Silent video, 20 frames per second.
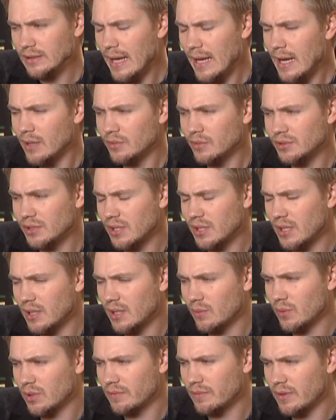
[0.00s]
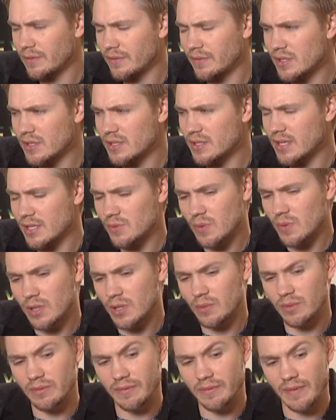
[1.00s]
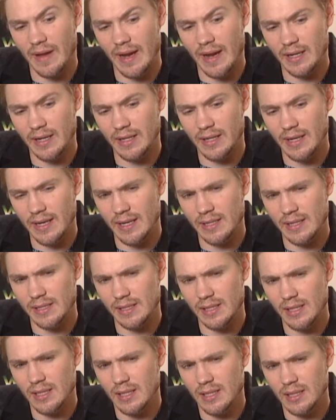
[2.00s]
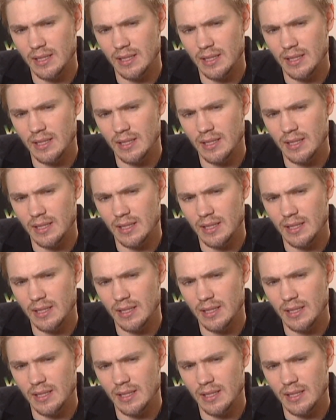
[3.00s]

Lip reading: Yeah, it was one of our first days working with the fire, and